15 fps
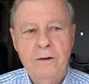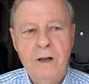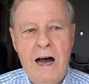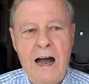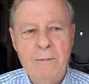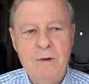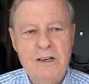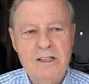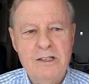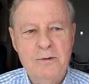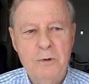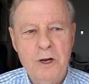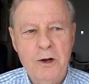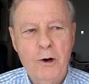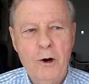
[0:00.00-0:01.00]
limeys,
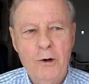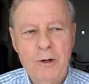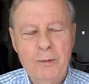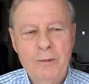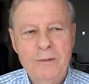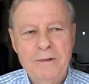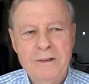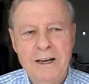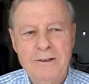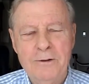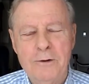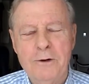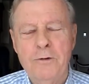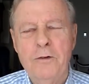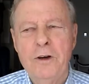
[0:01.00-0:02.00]
as we call them, not
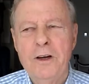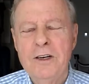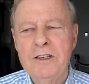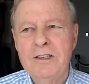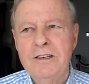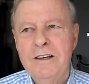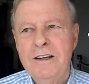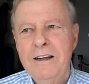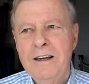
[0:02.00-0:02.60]
to their face,